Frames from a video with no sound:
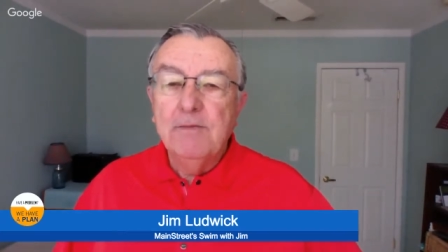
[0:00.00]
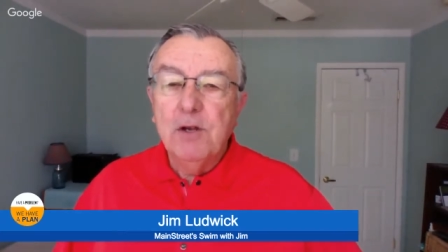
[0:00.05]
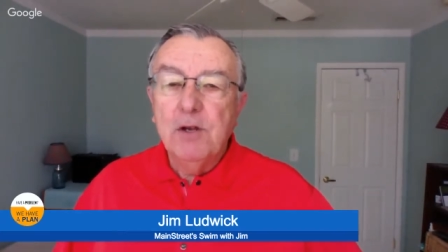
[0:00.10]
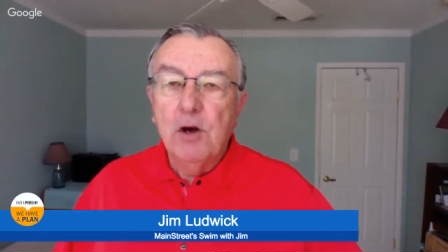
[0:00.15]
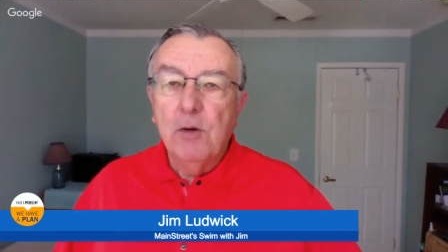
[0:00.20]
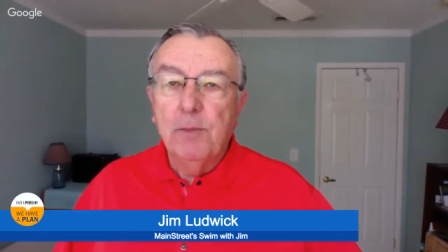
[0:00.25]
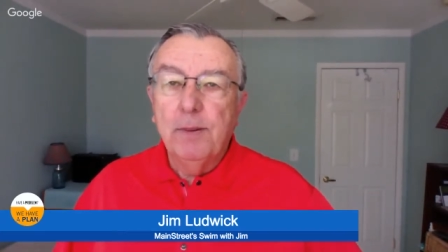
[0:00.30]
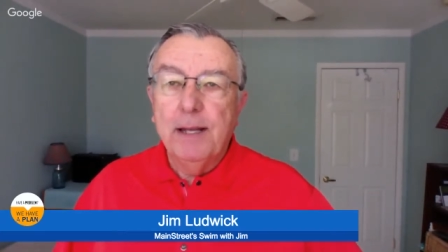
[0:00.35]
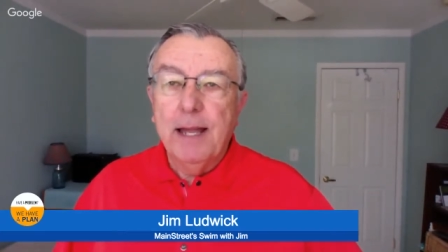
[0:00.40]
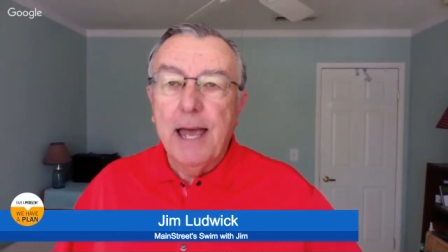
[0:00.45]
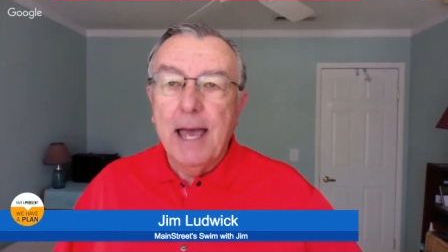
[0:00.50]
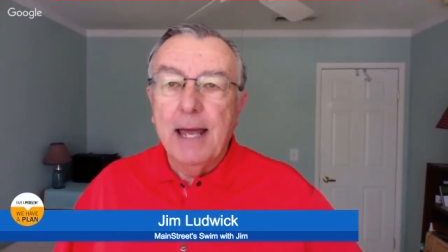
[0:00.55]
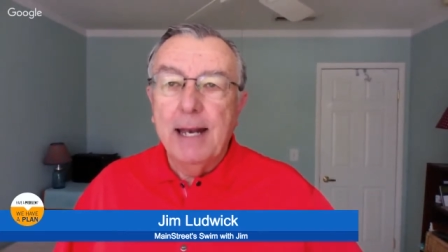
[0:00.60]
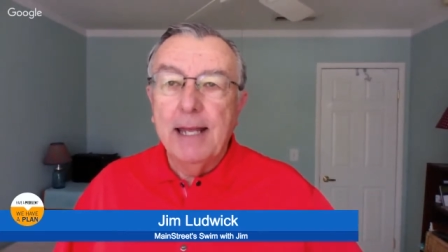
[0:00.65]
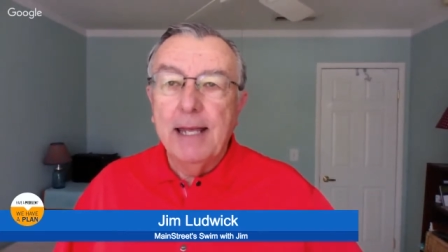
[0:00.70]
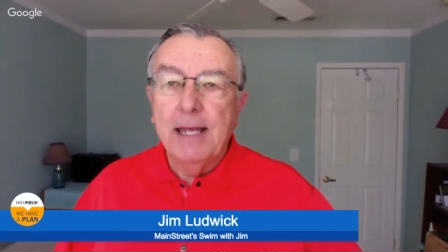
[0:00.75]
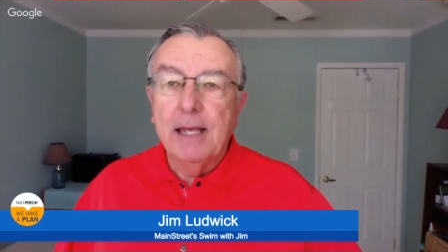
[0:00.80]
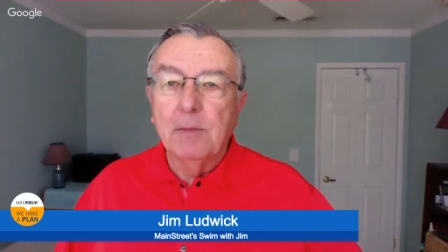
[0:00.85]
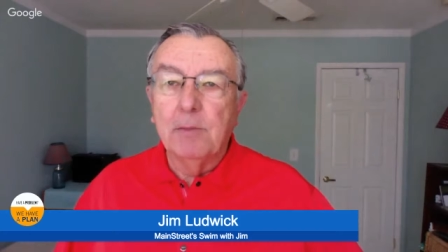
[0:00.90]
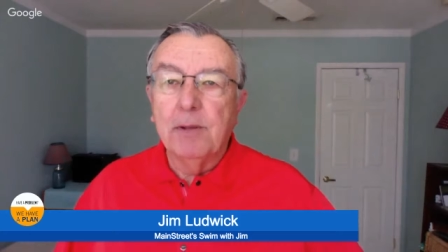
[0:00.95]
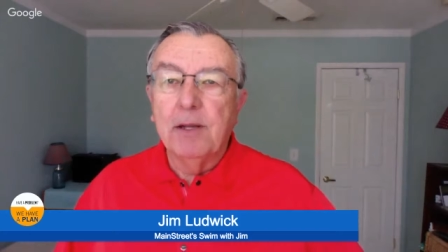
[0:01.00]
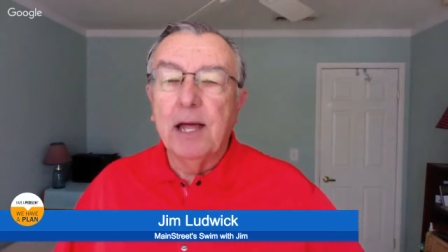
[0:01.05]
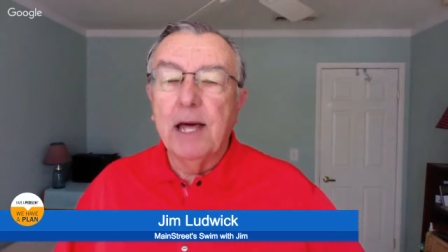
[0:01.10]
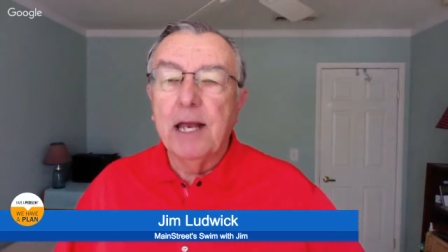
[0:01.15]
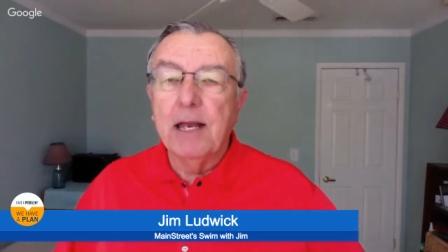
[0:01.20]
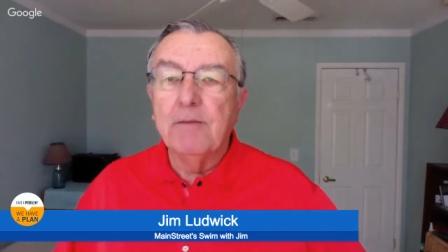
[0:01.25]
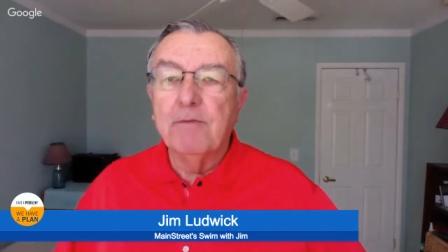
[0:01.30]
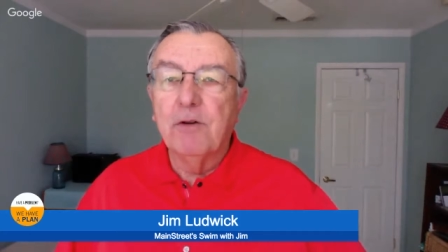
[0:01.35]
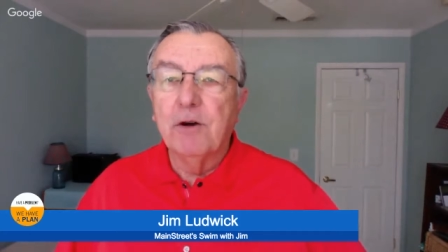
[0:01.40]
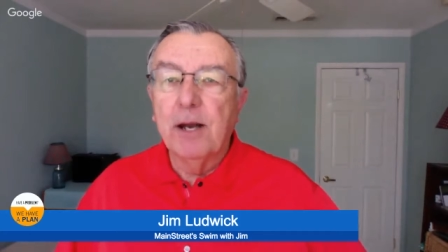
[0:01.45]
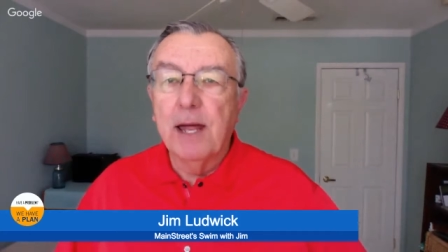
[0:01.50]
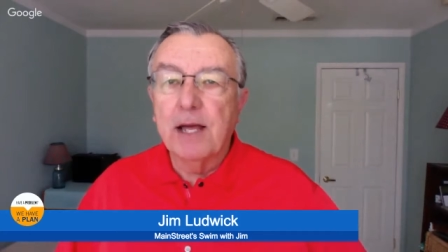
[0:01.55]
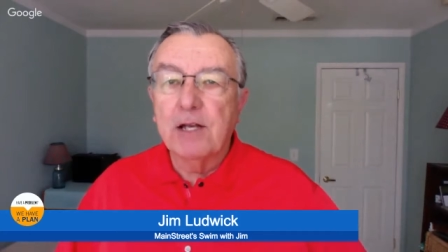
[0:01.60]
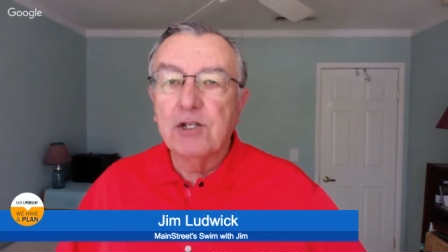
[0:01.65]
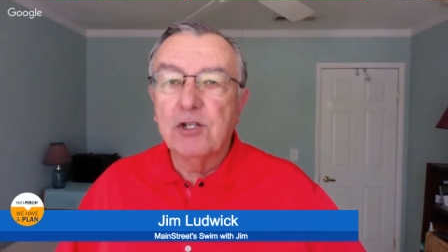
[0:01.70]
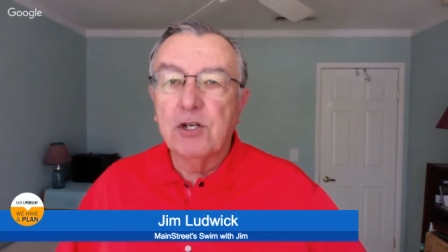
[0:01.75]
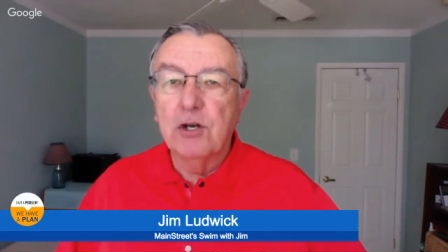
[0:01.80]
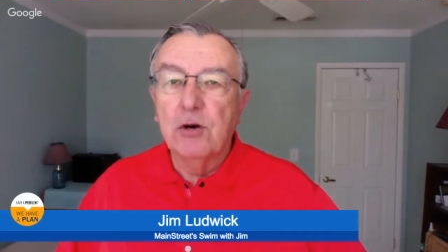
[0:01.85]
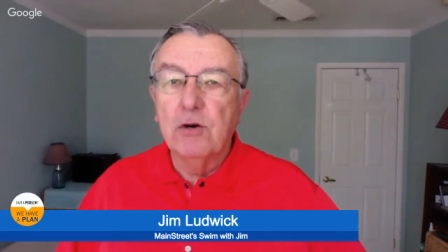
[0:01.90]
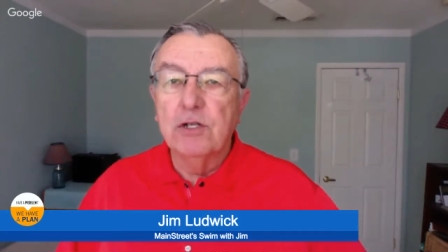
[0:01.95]
of year planning and planning for
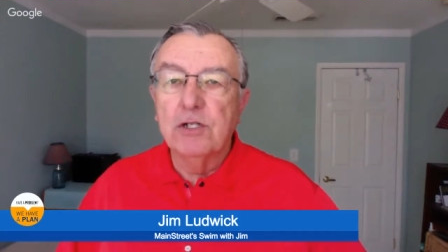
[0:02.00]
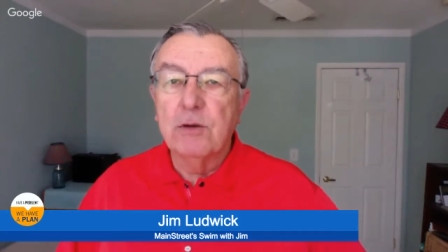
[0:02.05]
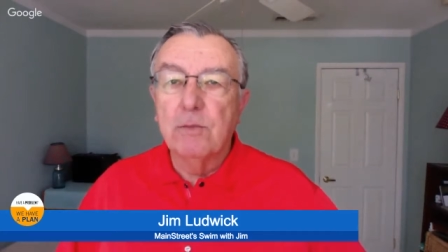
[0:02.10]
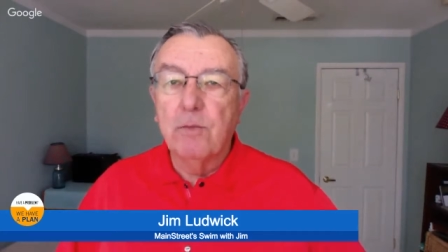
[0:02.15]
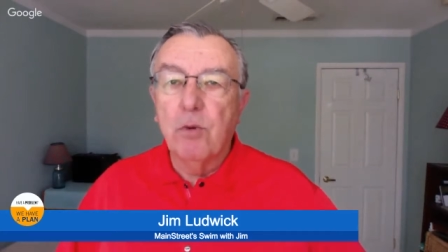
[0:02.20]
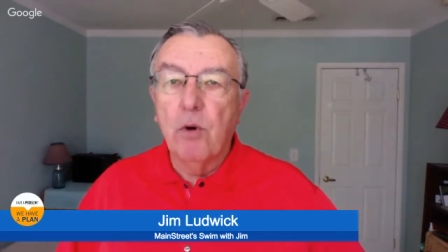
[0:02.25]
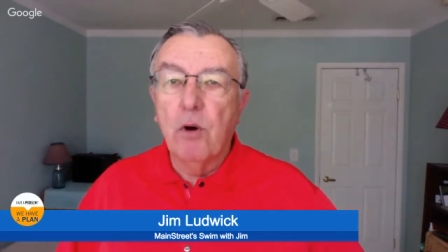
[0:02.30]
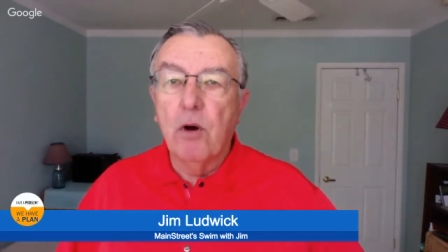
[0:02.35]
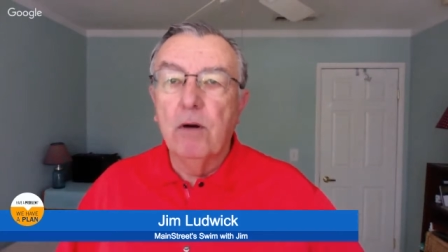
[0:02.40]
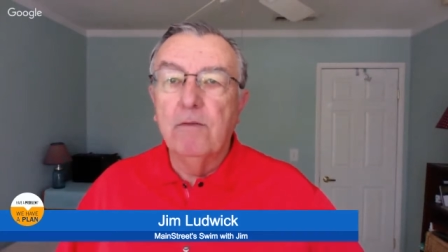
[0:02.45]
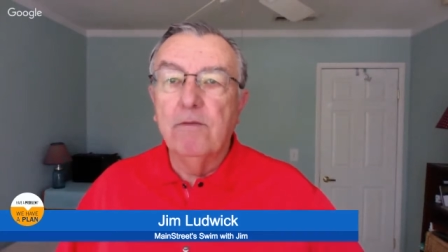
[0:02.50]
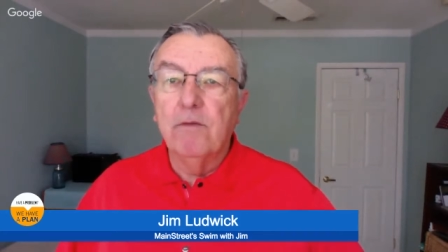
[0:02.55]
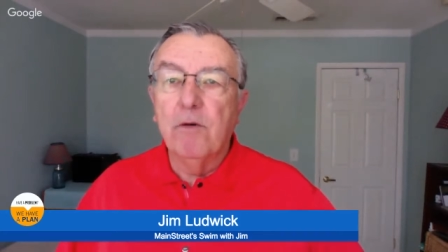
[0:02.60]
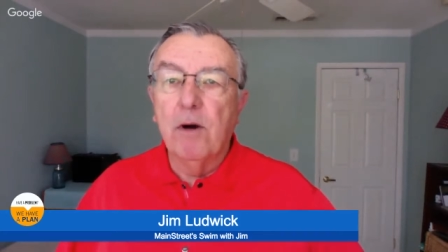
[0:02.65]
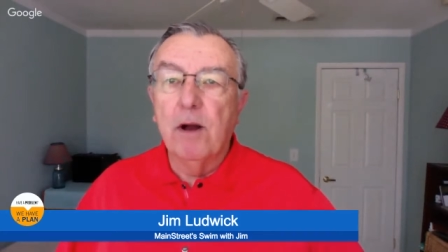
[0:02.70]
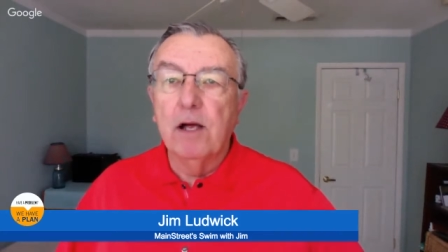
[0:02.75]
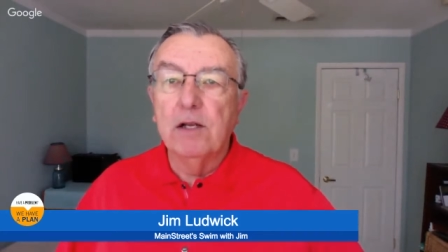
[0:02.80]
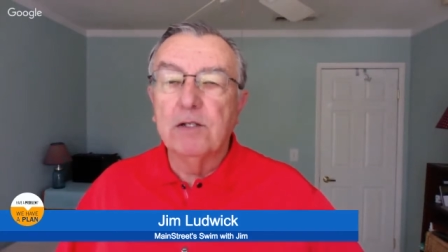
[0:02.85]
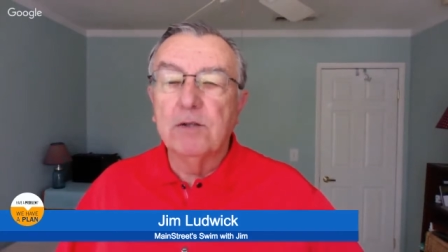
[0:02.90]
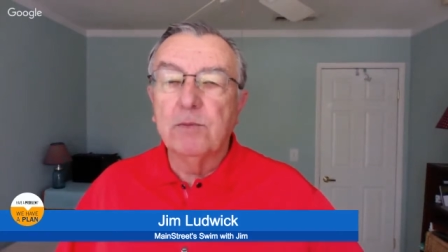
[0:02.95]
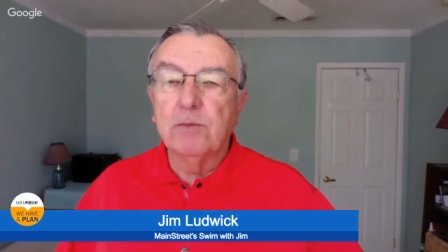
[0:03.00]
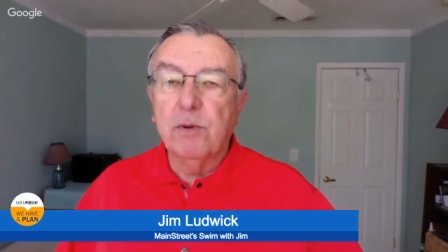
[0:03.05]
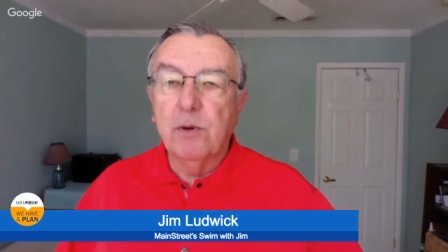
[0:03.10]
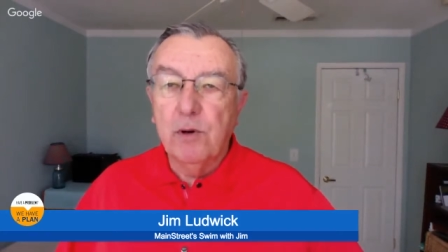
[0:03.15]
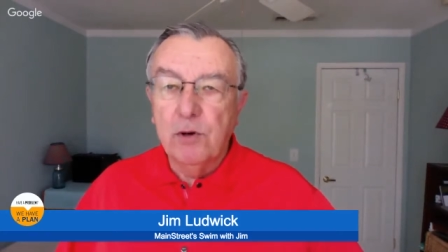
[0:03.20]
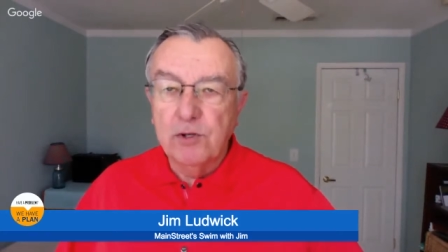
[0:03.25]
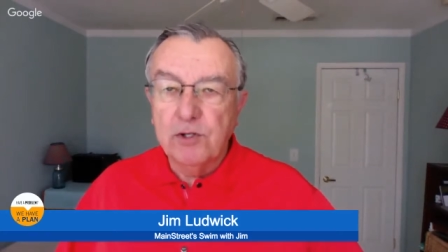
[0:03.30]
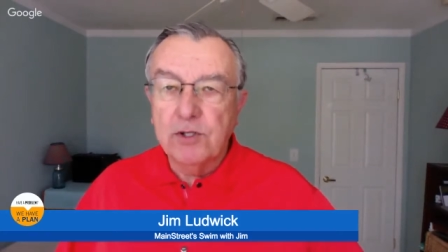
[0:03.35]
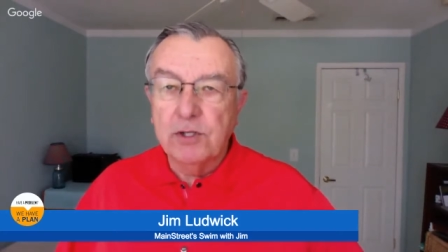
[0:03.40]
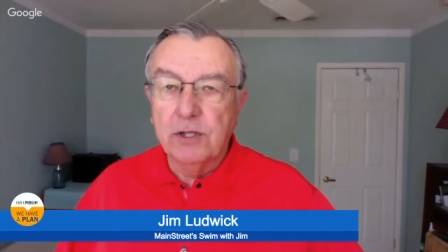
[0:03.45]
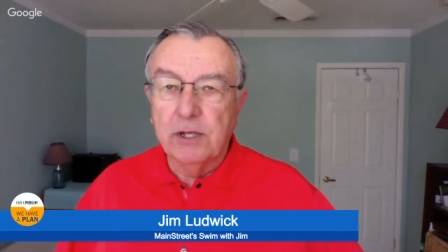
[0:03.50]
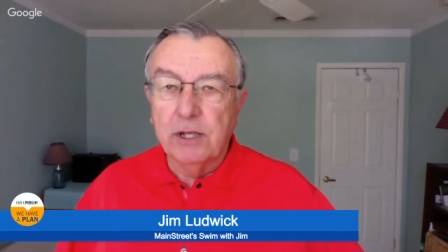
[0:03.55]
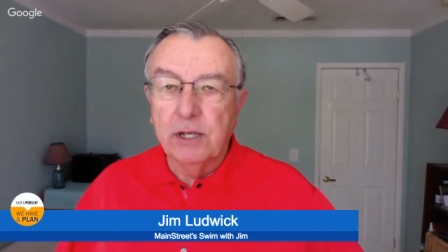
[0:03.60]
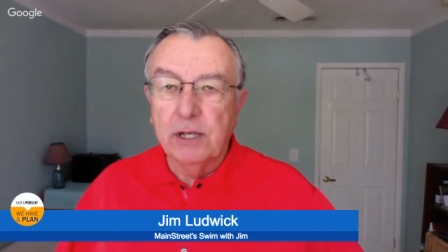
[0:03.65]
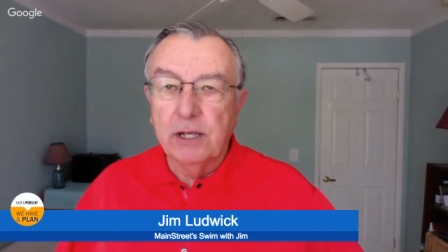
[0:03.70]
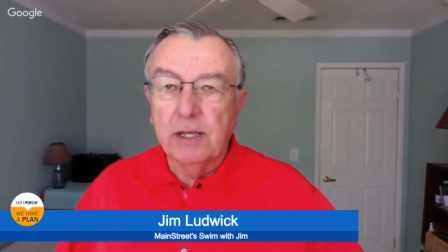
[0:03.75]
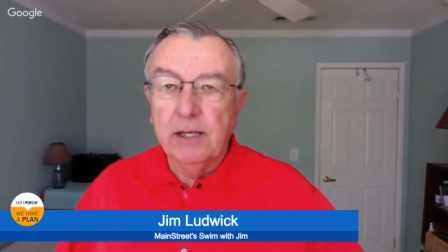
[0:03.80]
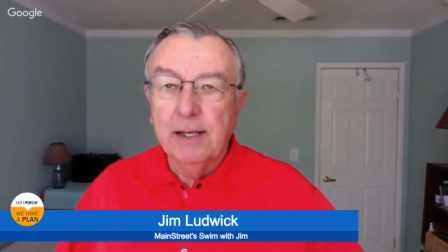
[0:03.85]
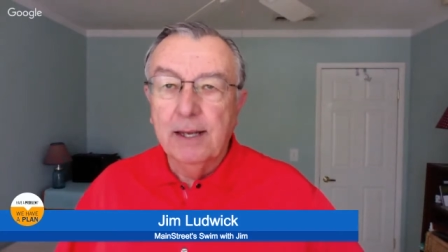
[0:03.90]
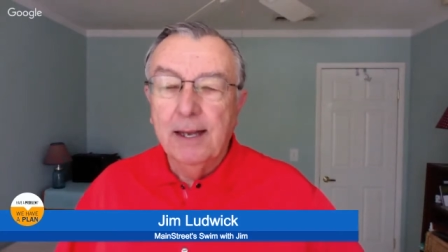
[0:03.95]
next year is important for us
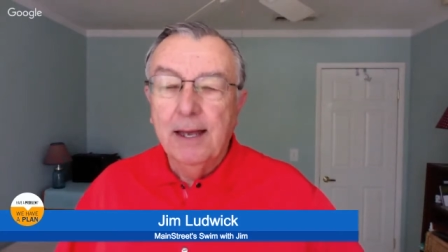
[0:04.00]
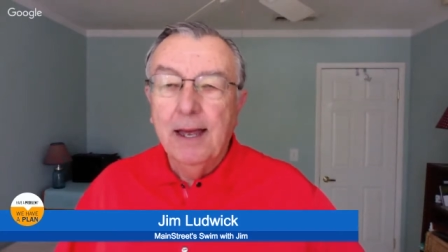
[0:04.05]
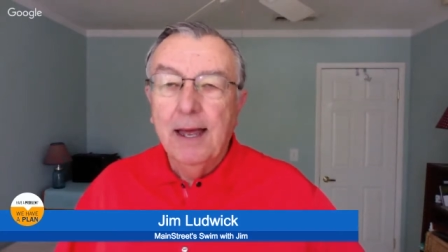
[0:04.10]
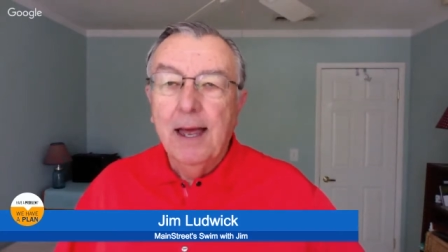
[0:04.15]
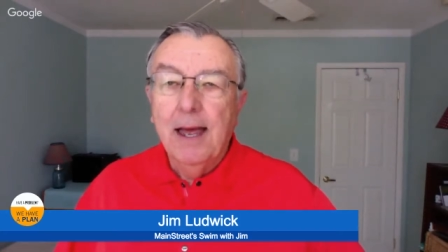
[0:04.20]
personally,